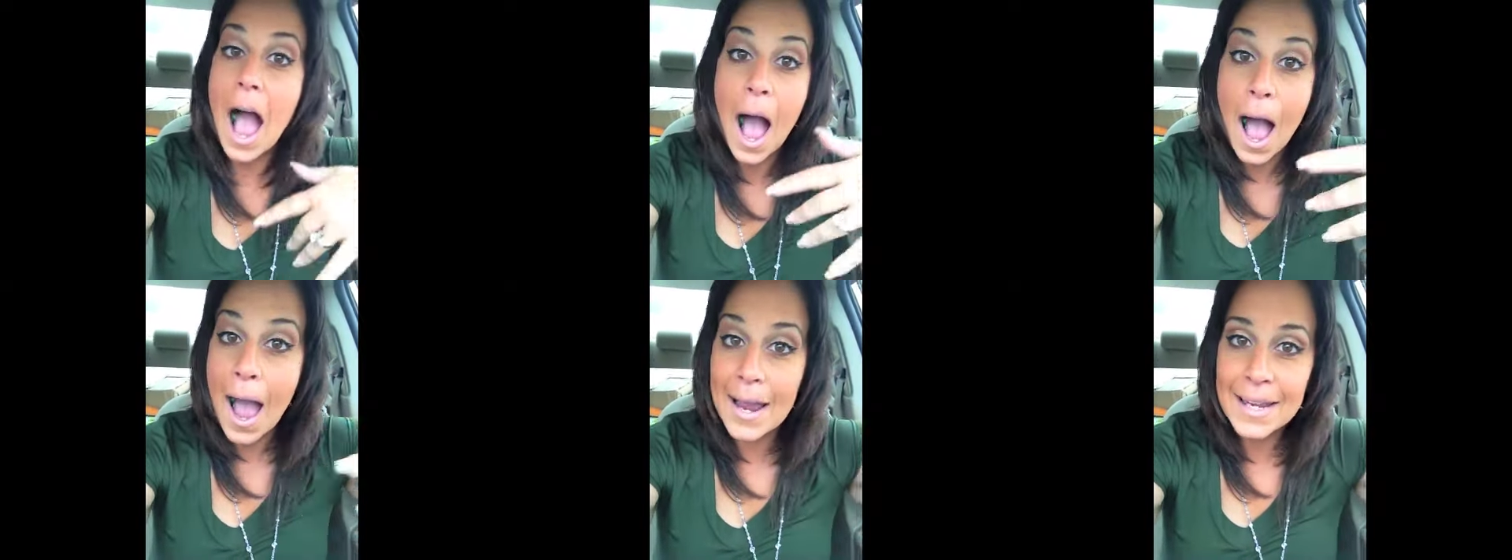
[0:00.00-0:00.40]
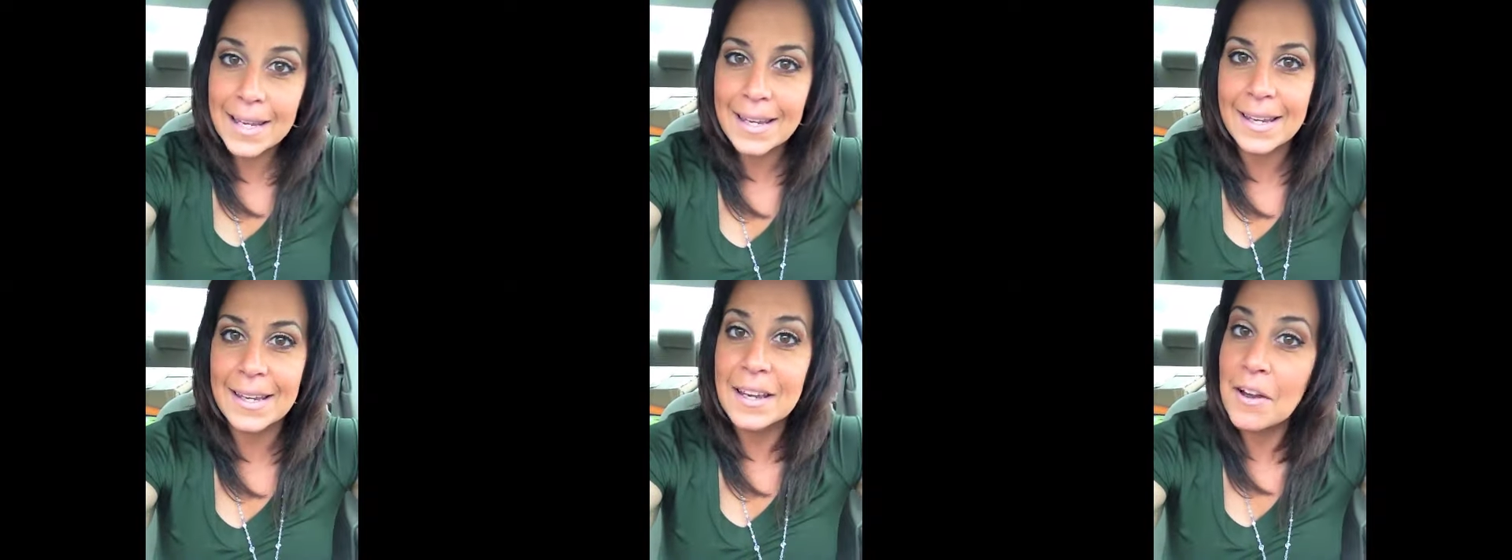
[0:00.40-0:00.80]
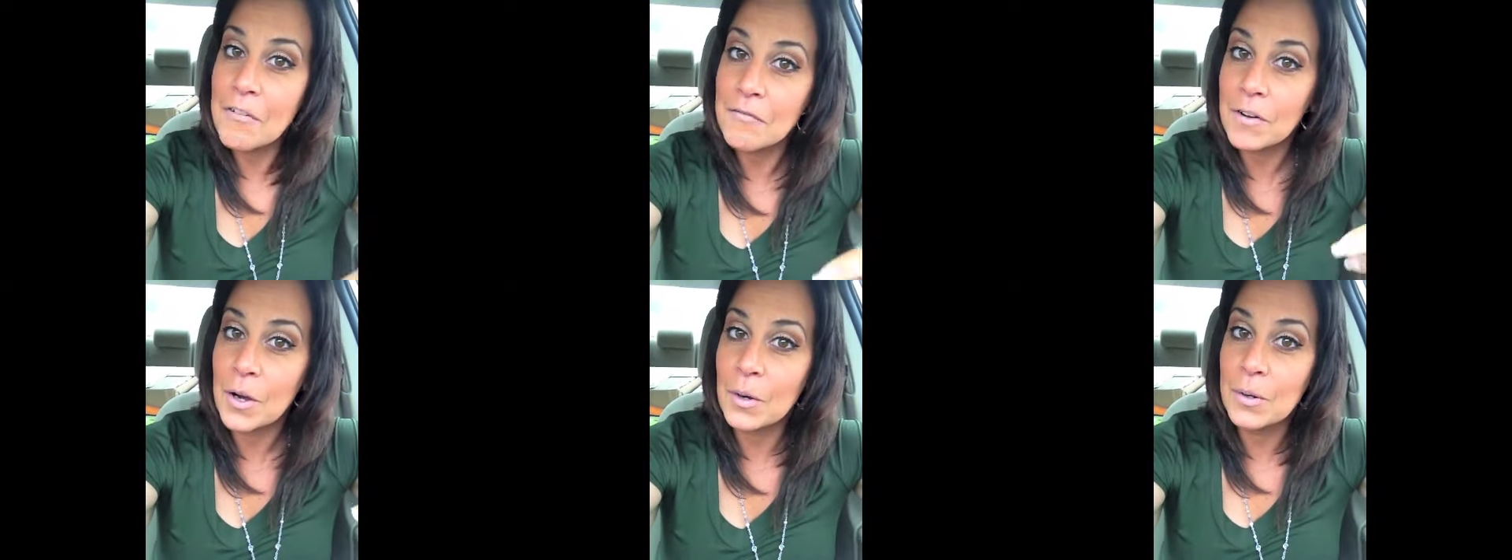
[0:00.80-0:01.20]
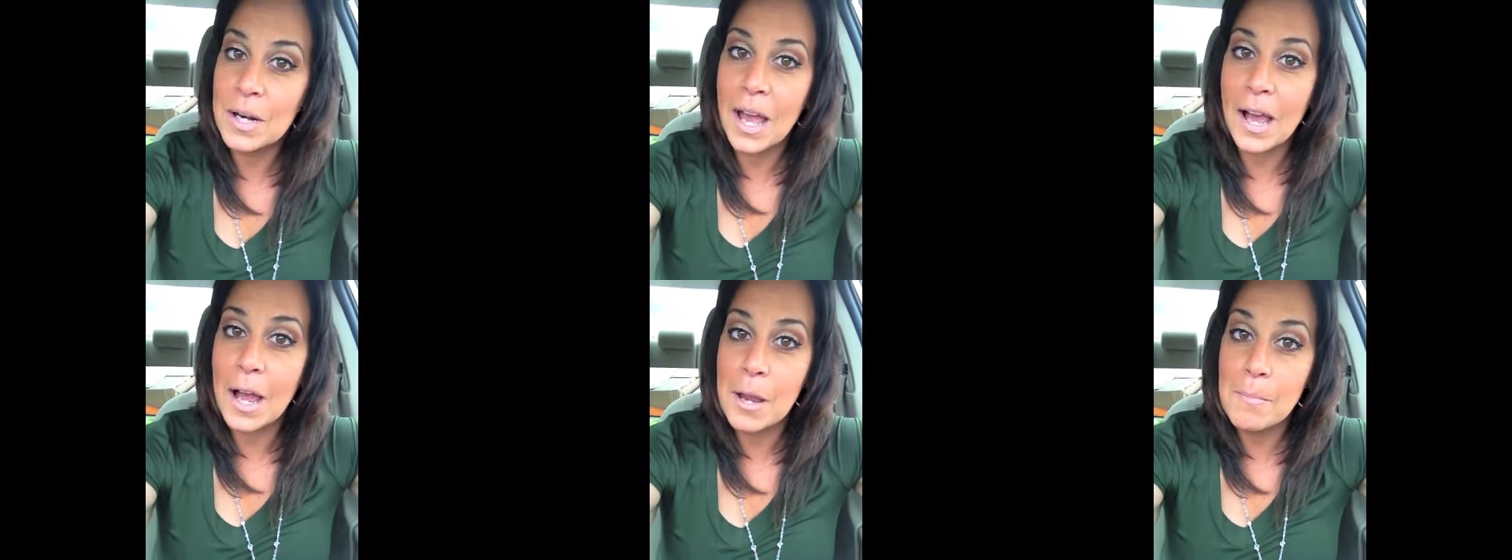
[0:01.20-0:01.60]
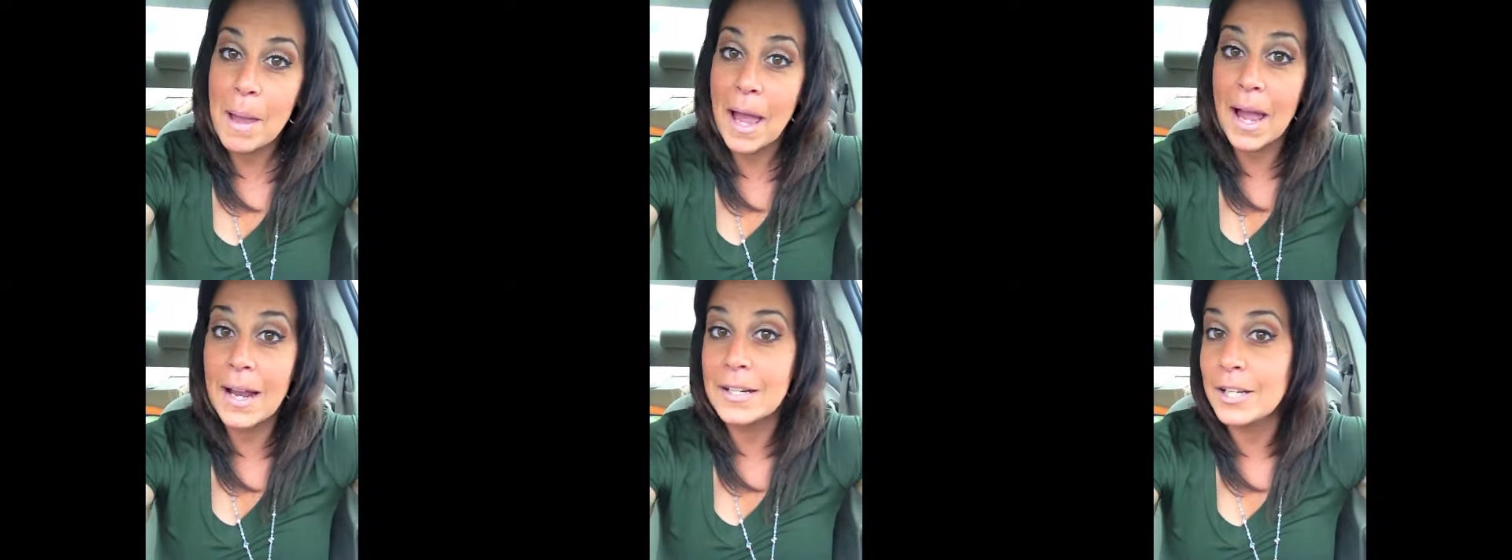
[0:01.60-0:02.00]
i.e., phone,
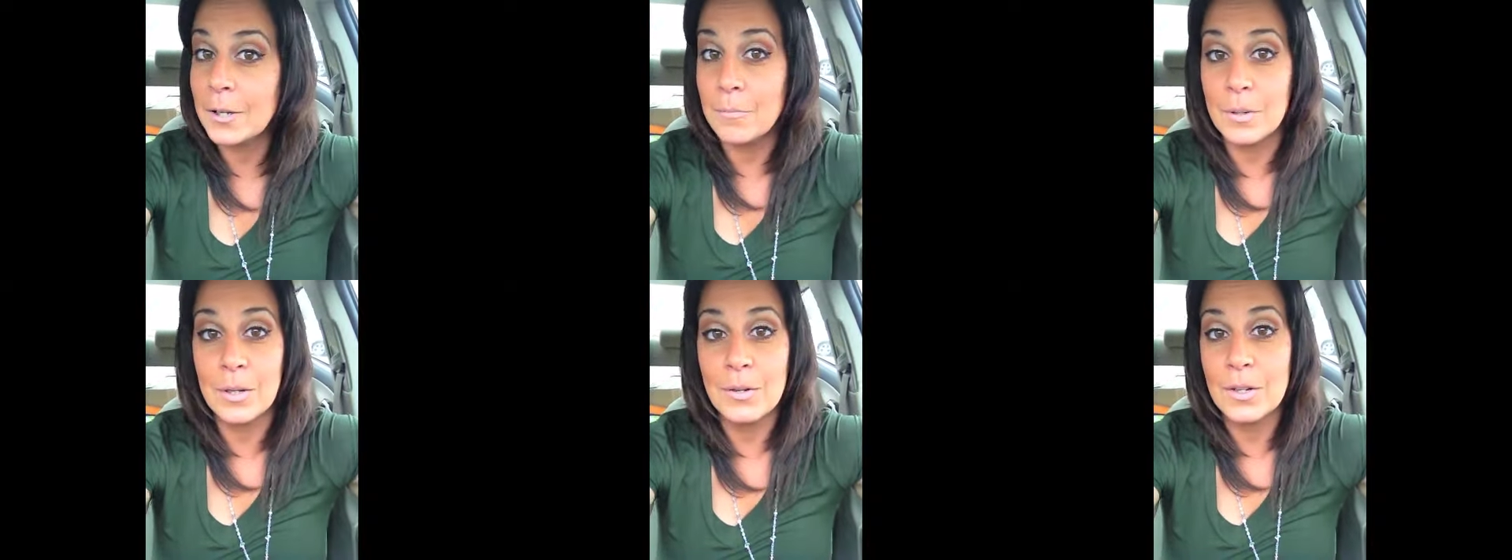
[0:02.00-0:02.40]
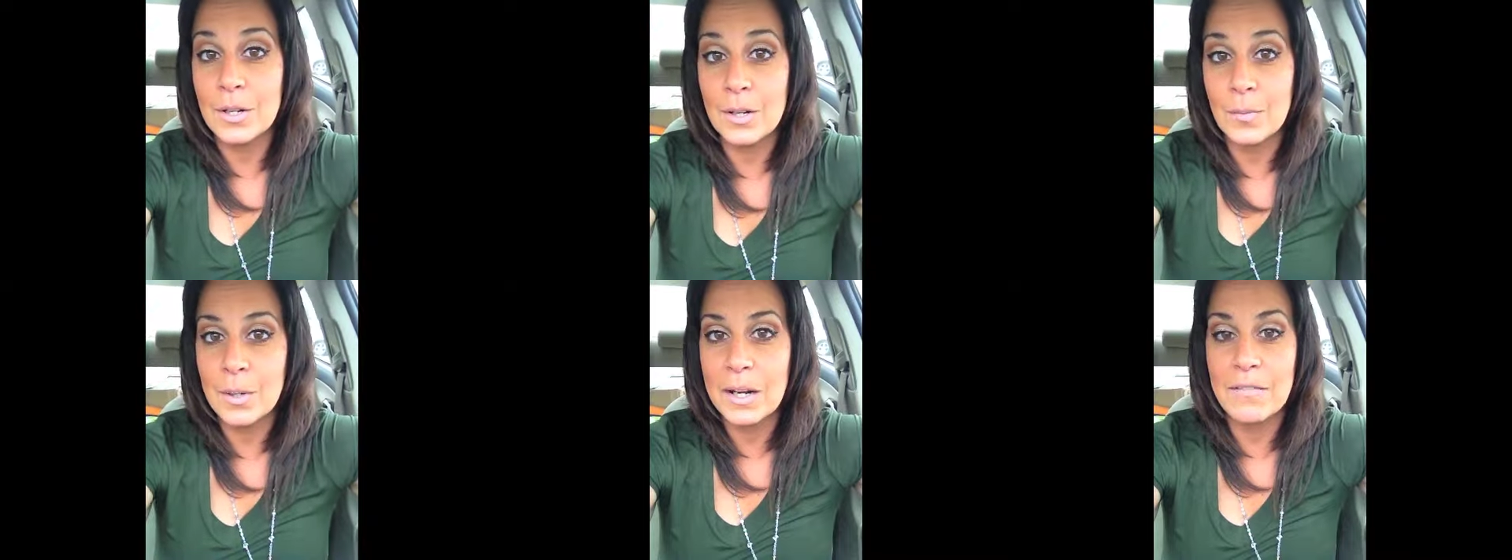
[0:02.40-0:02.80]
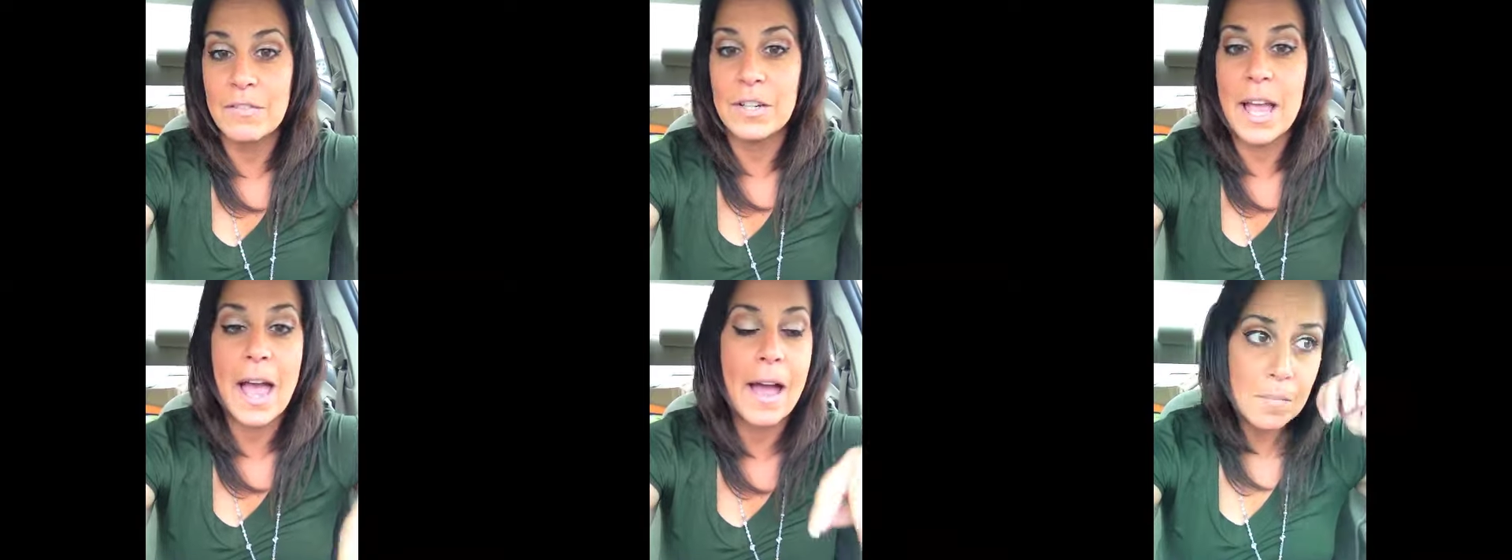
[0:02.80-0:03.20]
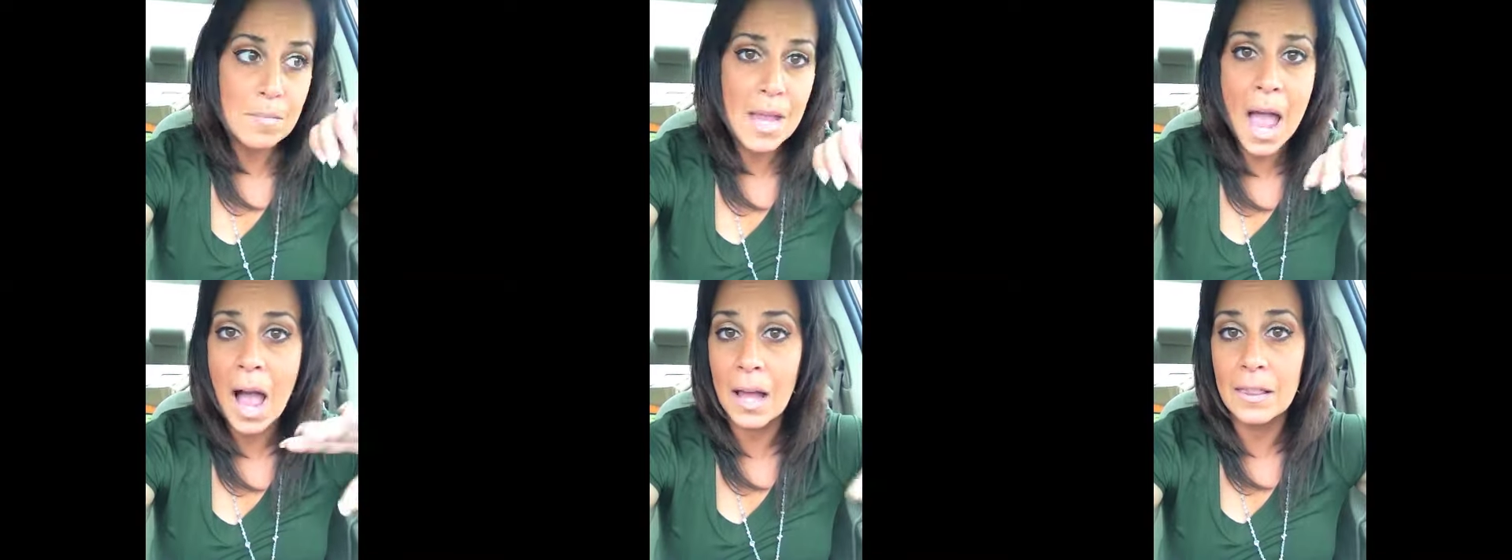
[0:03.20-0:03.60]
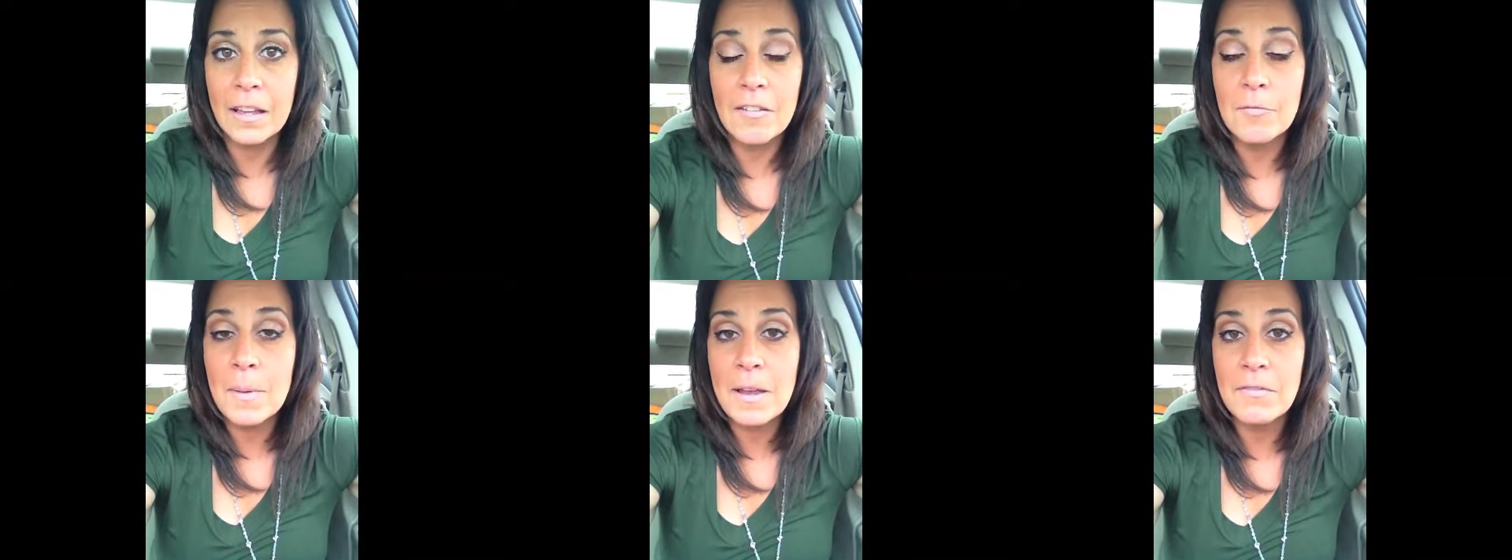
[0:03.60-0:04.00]
iPad, computer, whatever you have. I
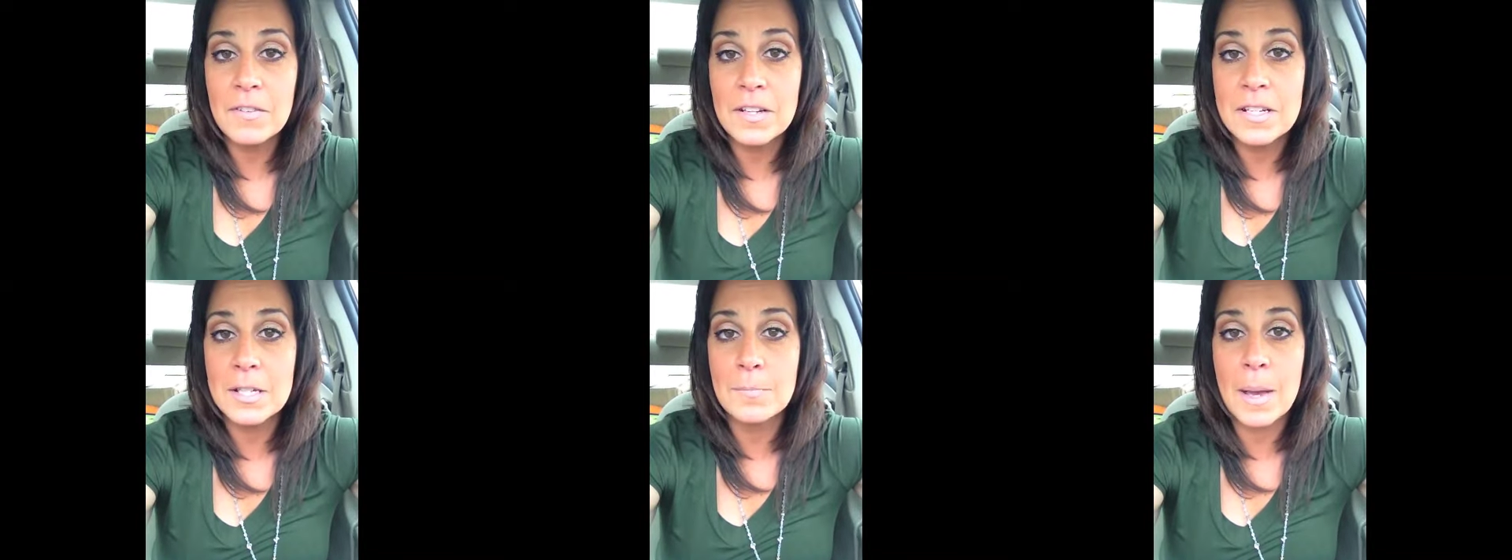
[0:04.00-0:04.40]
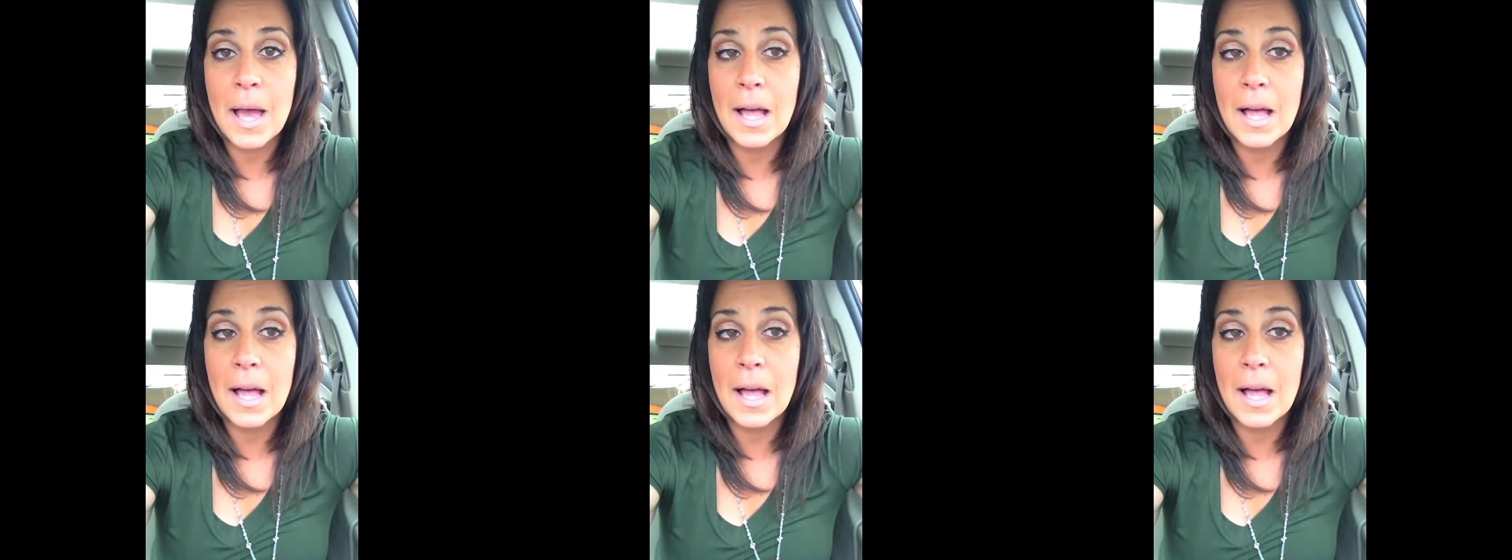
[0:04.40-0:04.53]
love MyFitnessPal.